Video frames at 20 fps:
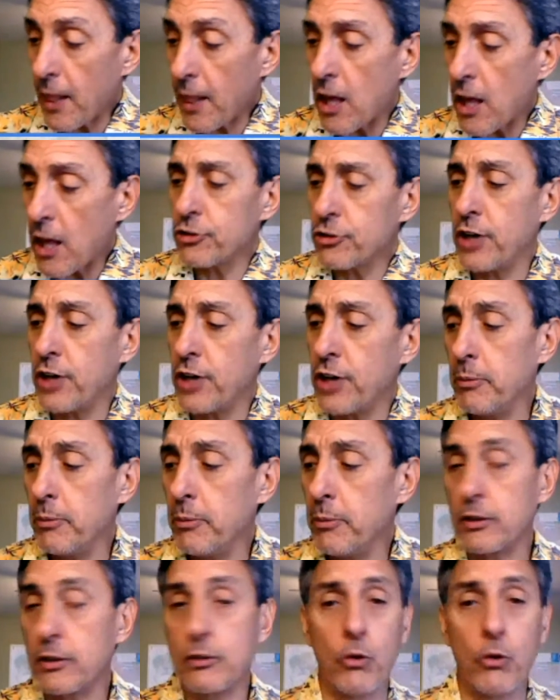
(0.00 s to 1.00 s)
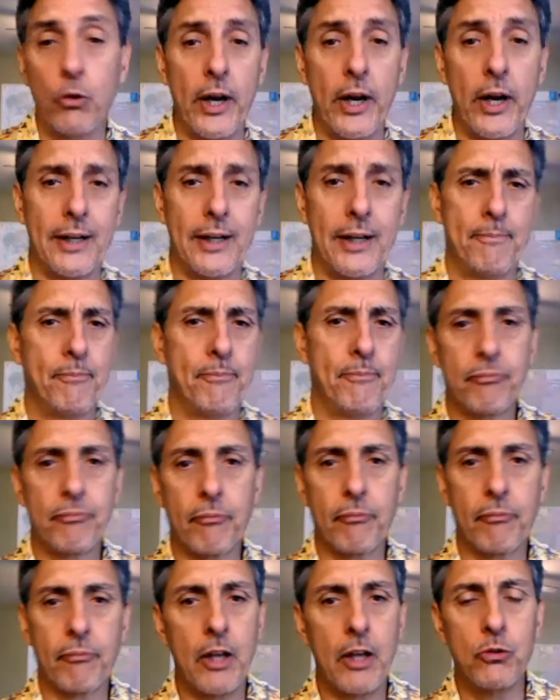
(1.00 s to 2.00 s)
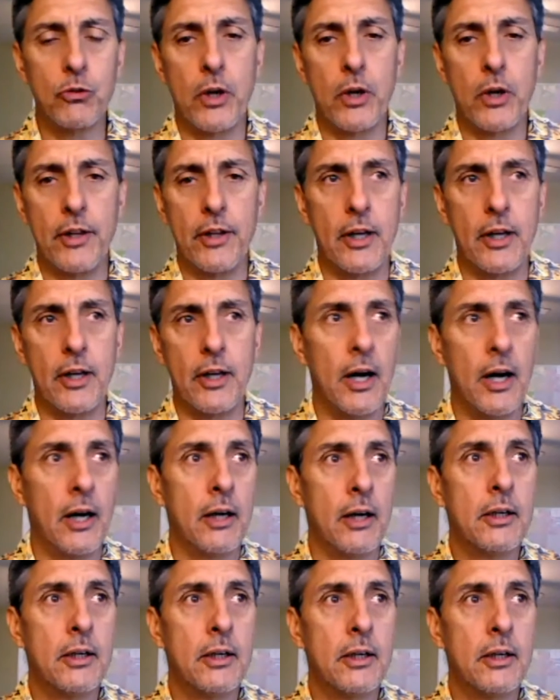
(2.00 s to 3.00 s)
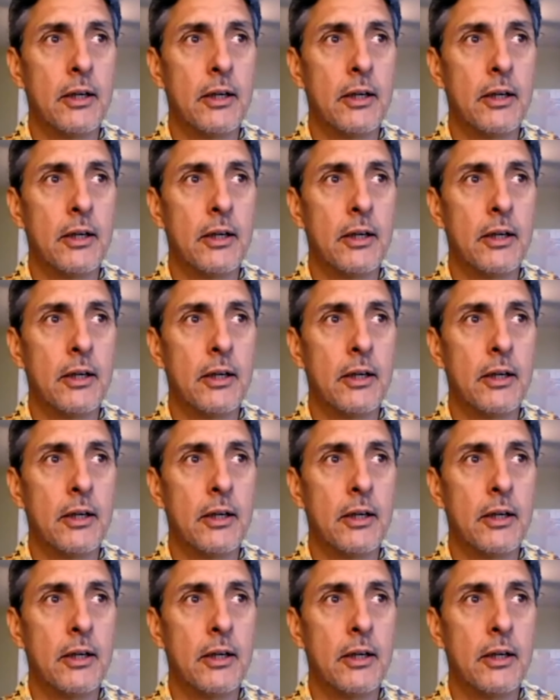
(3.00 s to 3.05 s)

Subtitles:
as a gentleman. Great. He's one of the